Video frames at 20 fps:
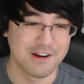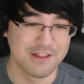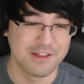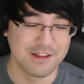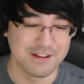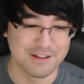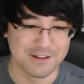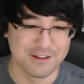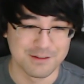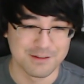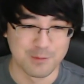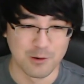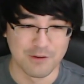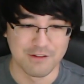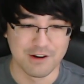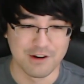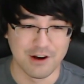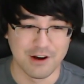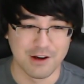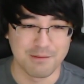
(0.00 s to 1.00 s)
I think this is more of
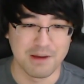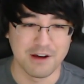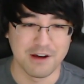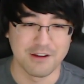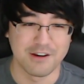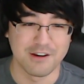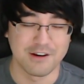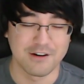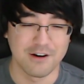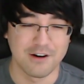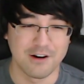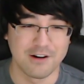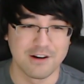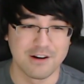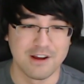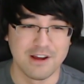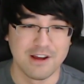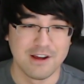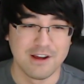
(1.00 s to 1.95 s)
an Odd Paladin card.